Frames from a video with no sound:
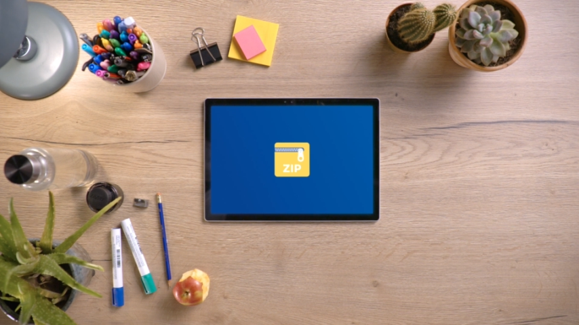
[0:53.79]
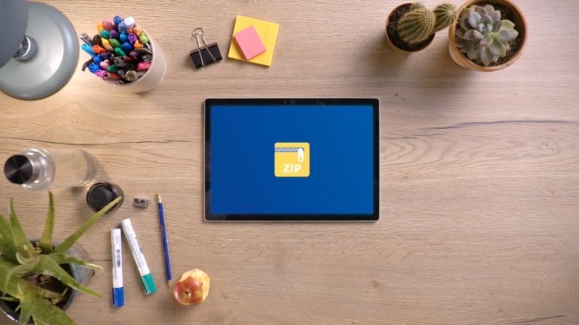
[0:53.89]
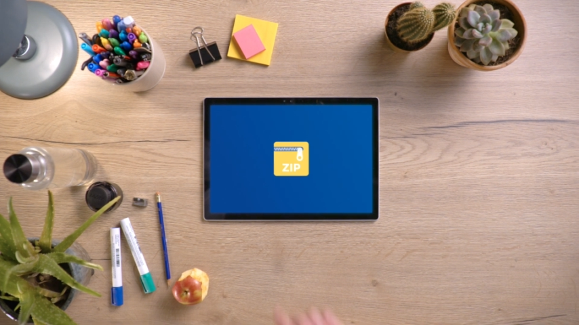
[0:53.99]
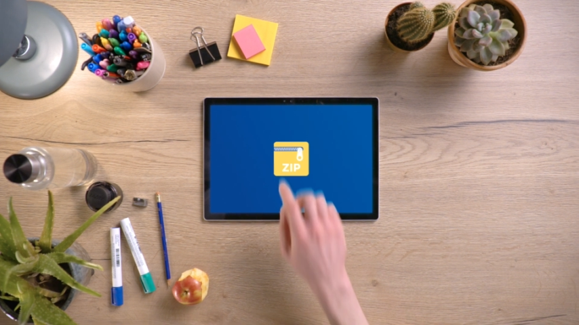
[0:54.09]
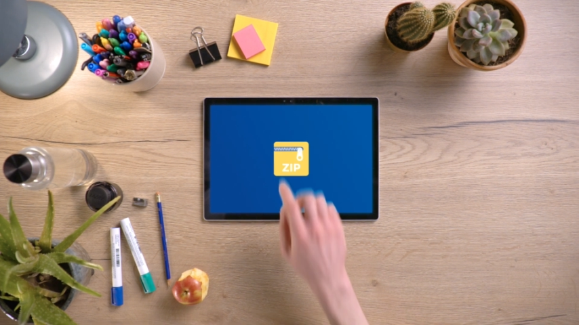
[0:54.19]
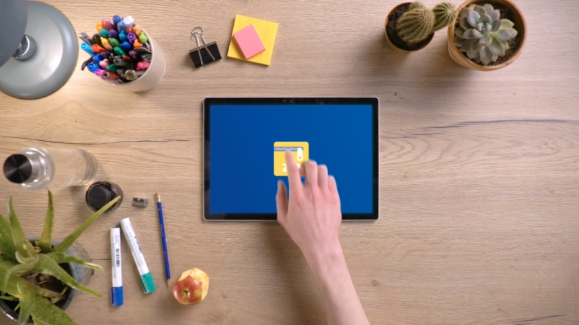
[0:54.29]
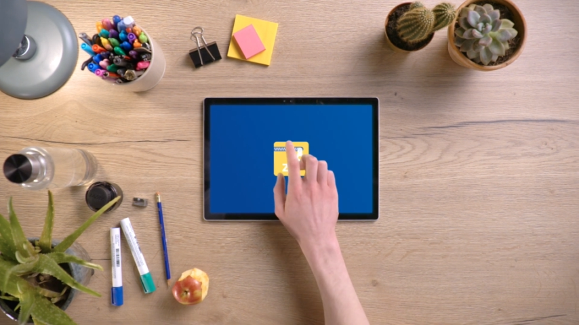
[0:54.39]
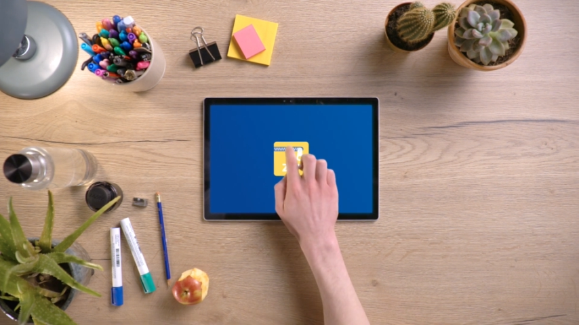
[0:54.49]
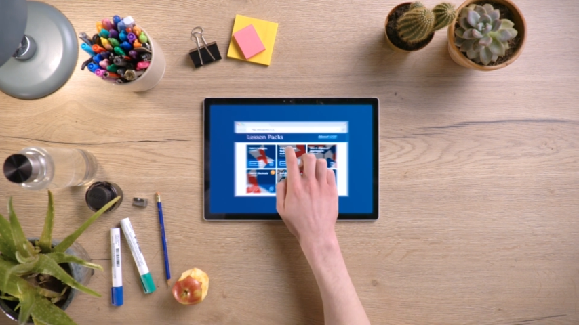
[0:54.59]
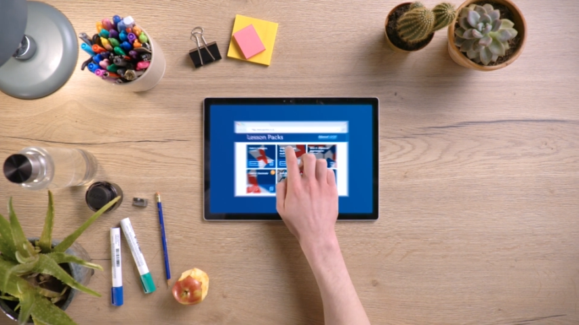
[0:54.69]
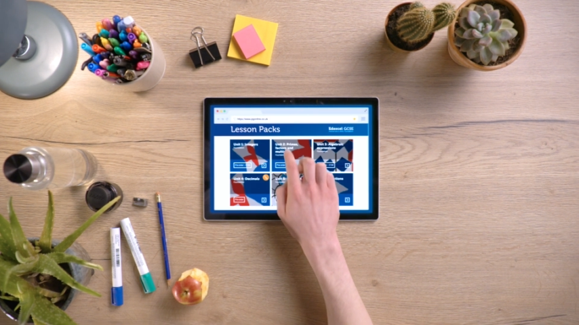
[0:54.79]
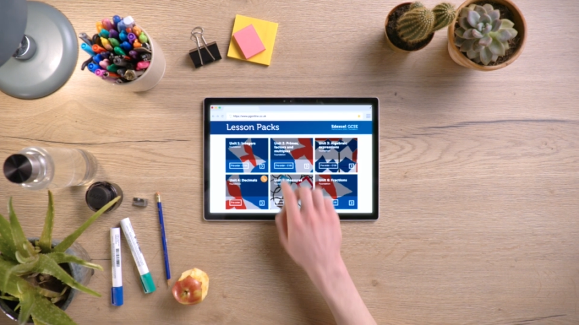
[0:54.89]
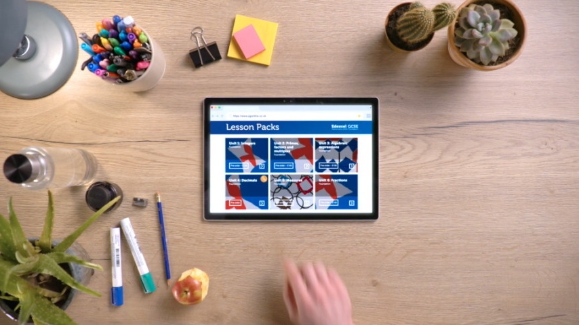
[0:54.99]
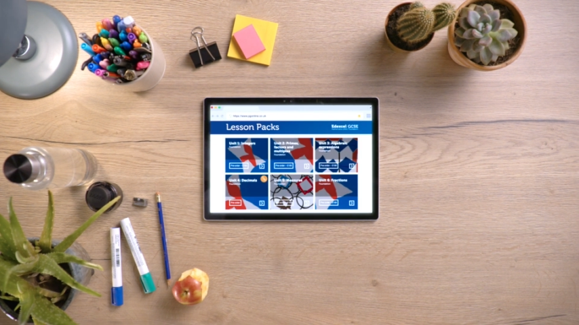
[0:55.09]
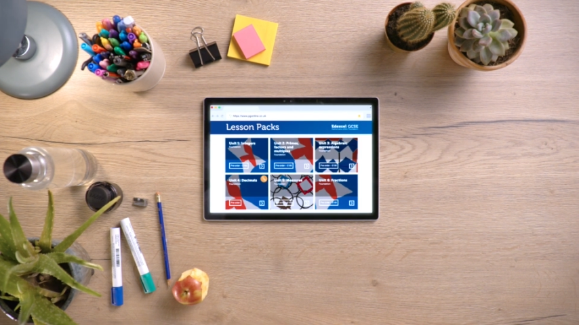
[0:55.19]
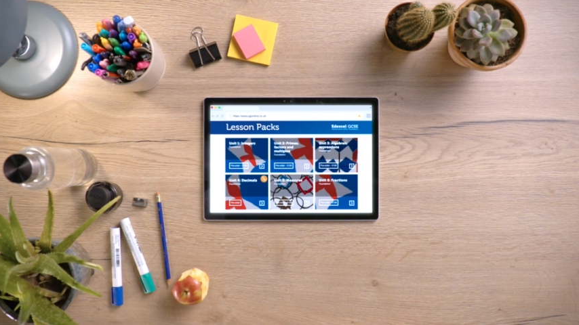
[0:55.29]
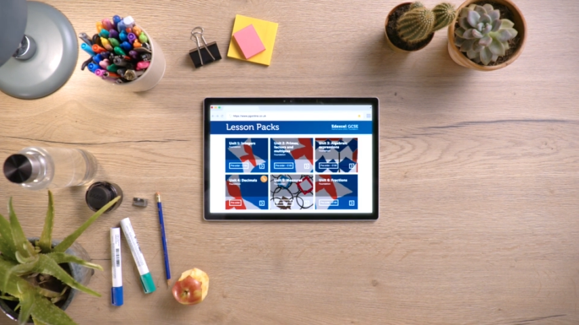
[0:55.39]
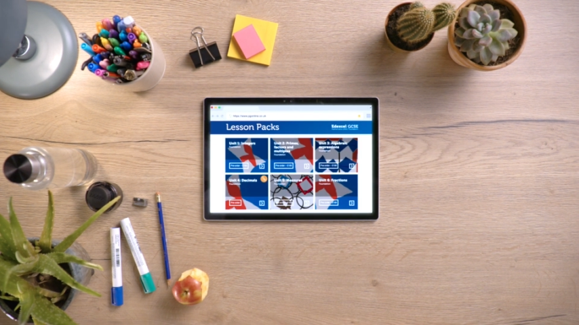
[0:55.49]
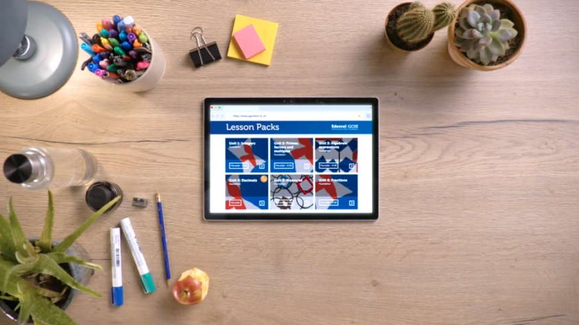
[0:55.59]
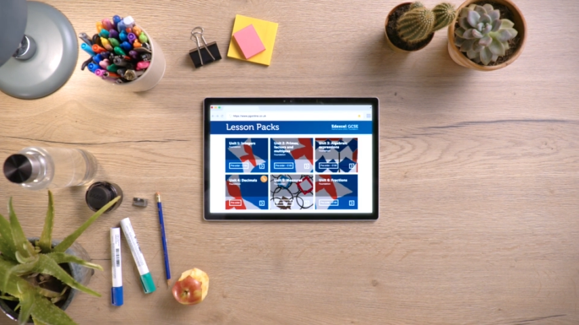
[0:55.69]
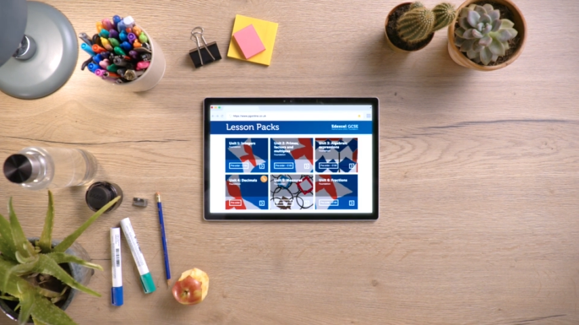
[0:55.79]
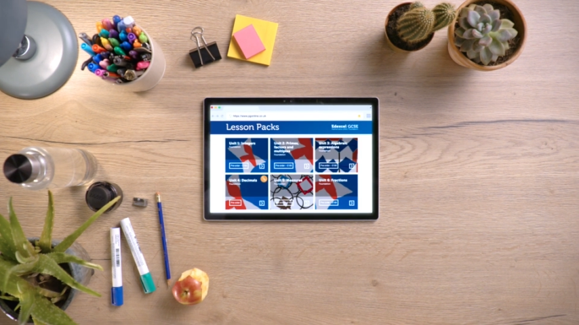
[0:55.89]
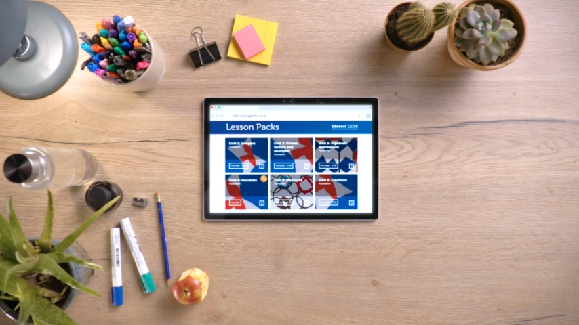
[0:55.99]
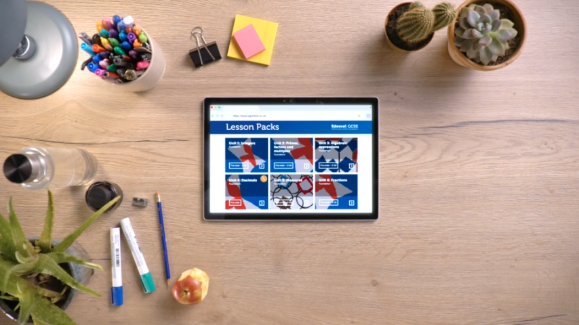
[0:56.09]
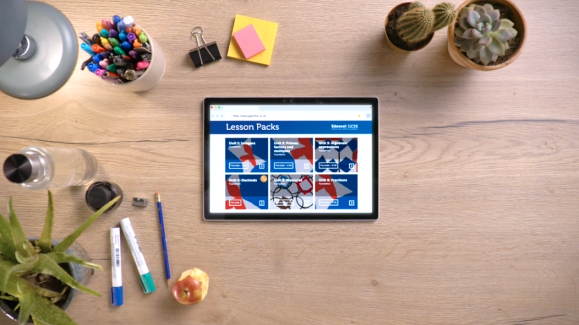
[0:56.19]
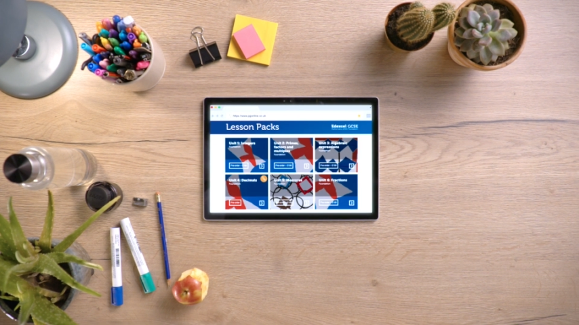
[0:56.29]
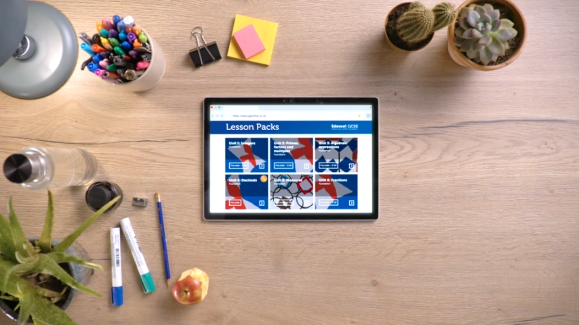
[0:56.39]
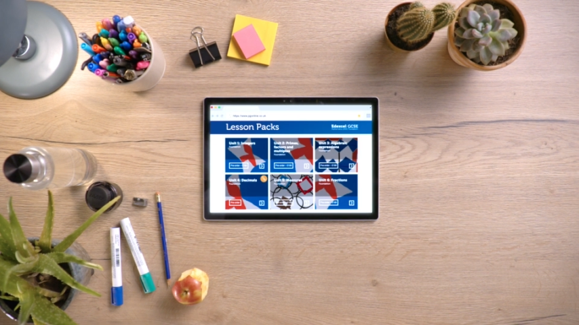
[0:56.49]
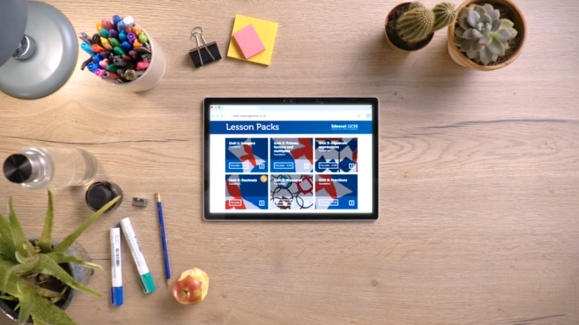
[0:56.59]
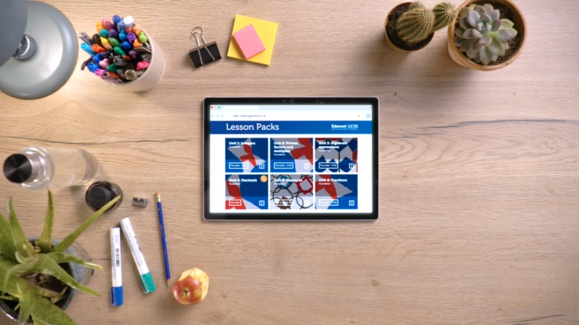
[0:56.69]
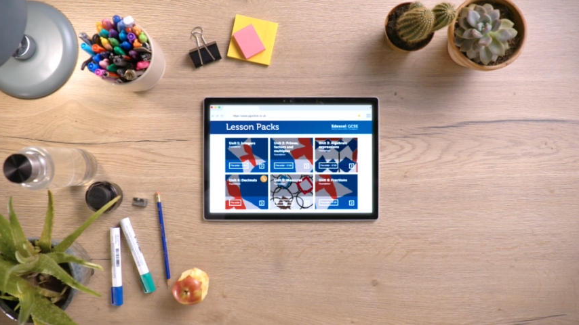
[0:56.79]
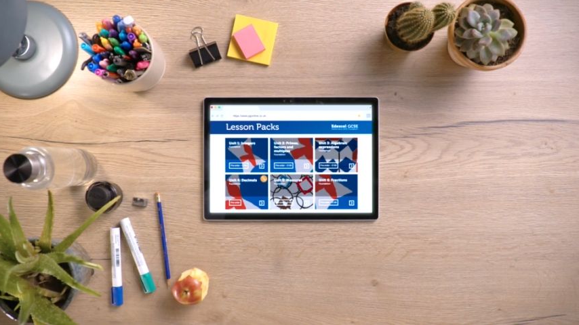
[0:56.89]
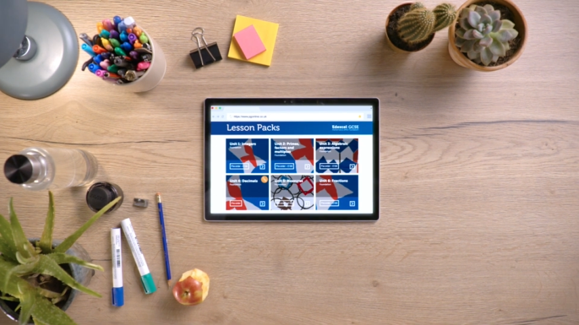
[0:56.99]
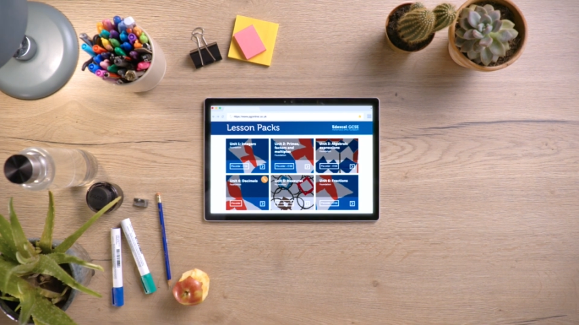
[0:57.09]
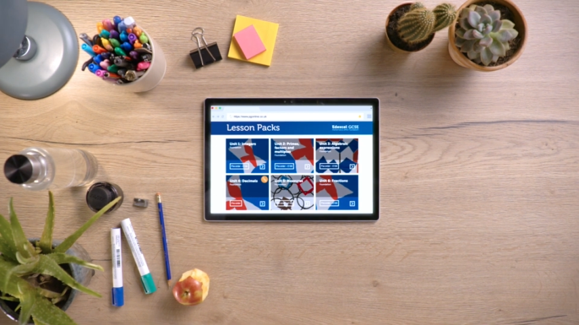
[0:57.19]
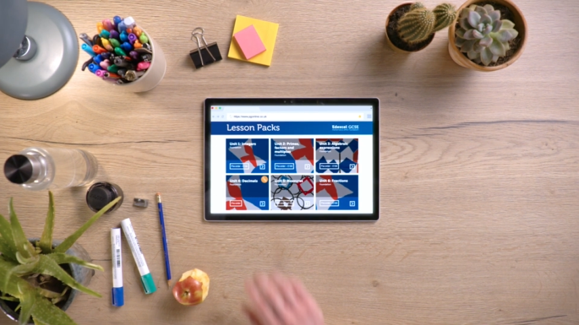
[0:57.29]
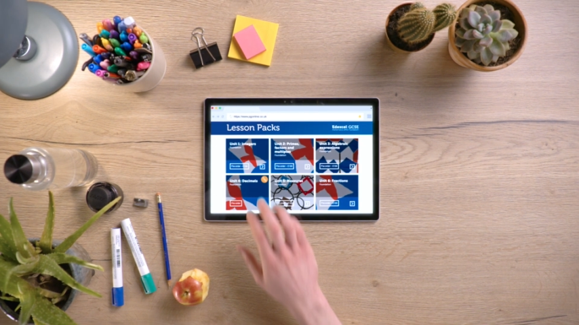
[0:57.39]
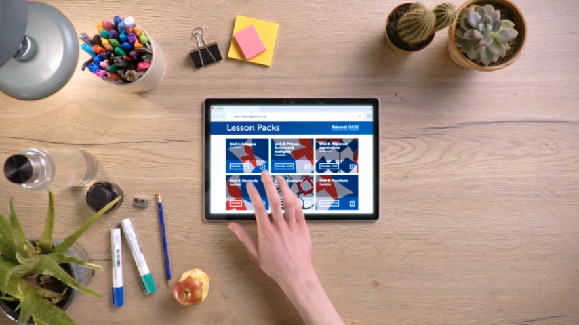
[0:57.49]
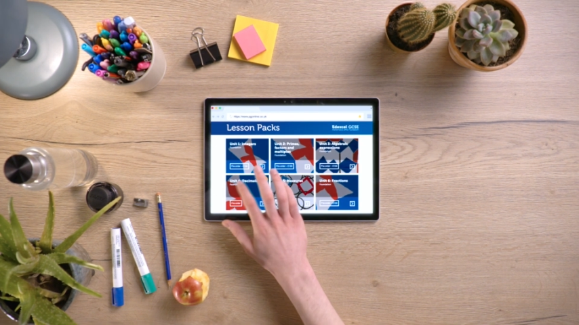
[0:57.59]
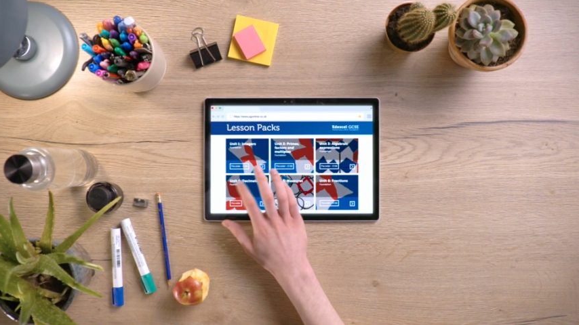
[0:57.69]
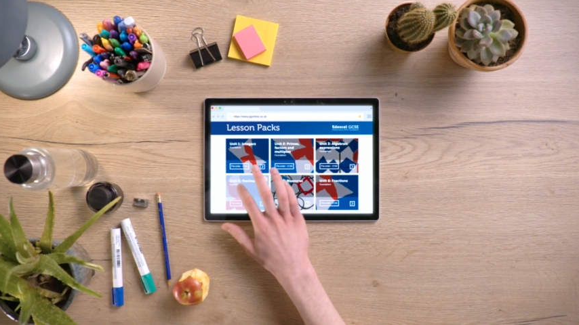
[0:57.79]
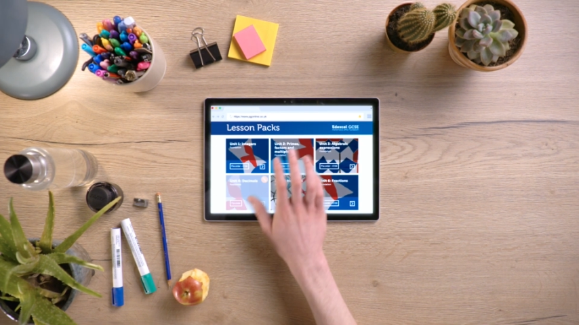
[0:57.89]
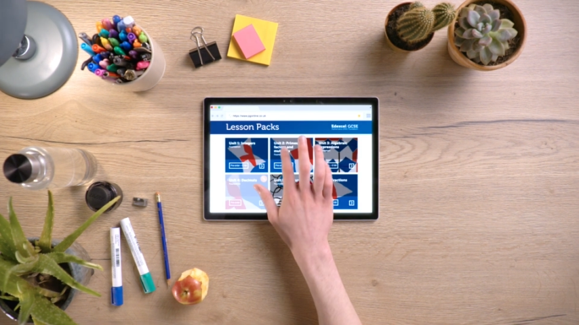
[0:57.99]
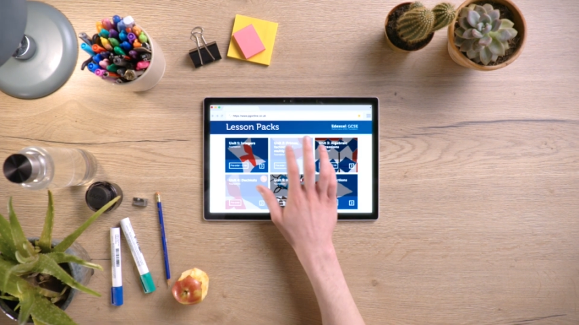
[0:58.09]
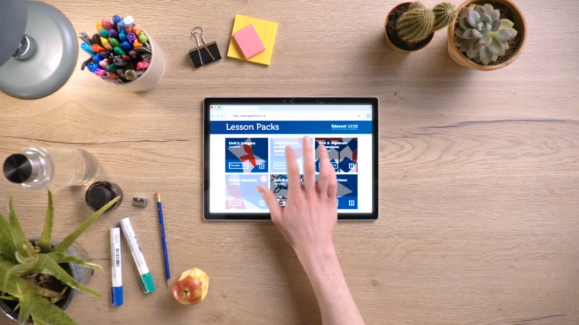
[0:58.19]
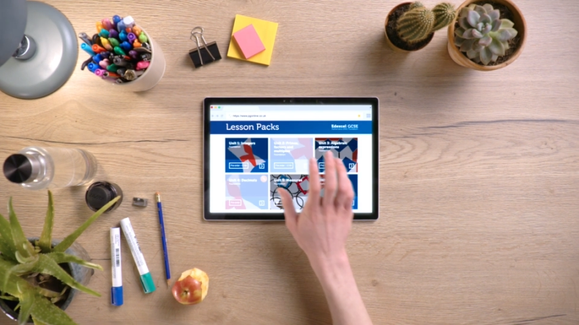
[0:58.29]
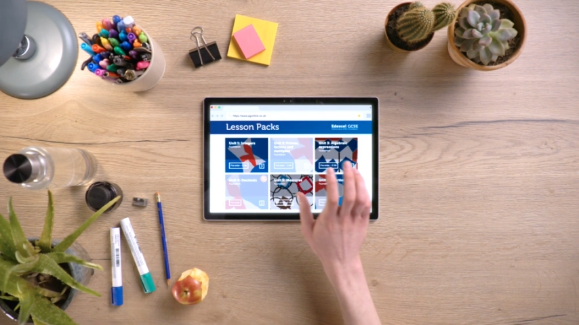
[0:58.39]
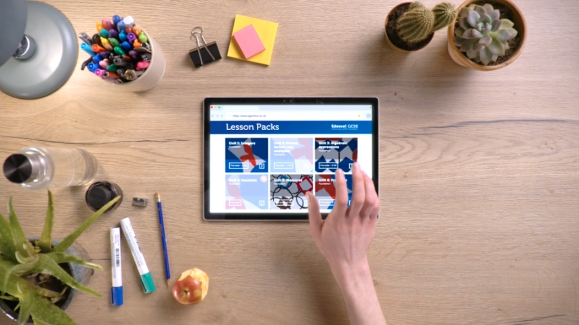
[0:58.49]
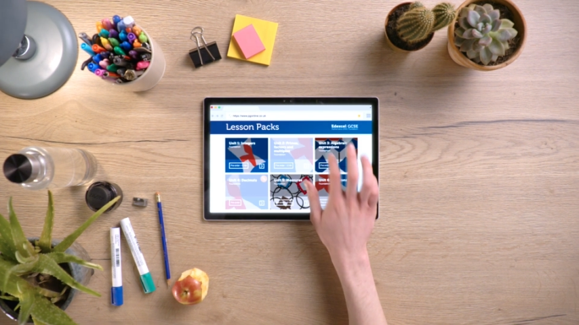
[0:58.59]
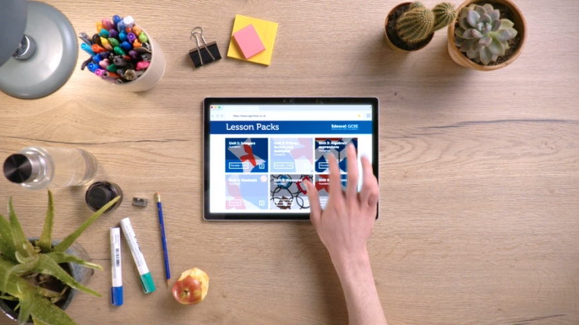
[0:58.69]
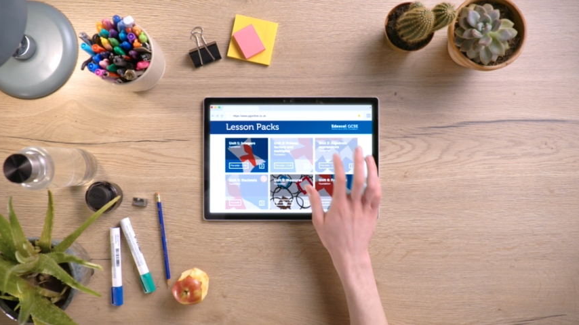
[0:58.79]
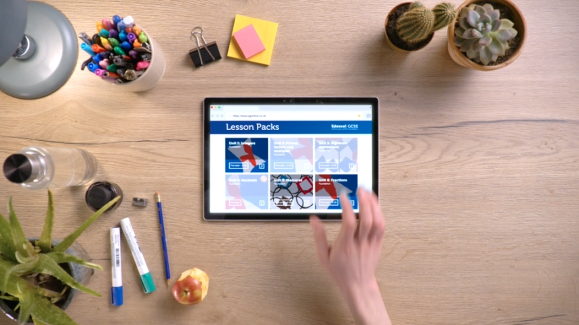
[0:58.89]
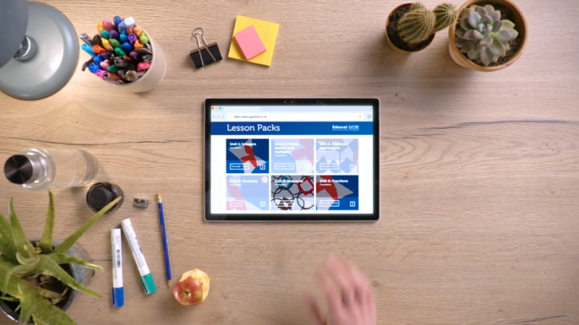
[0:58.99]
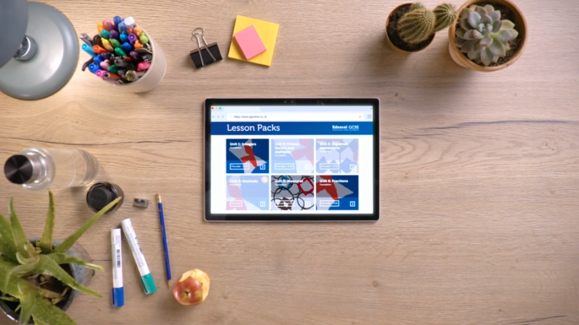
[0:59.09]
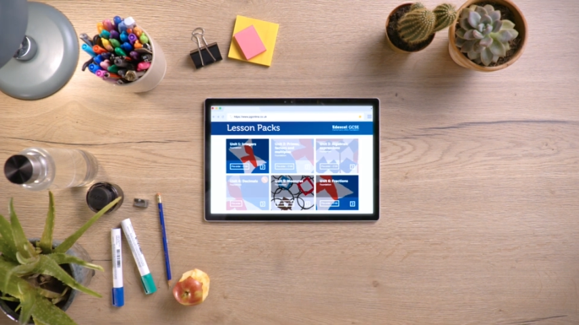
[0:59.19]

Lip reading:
(no speaker visible)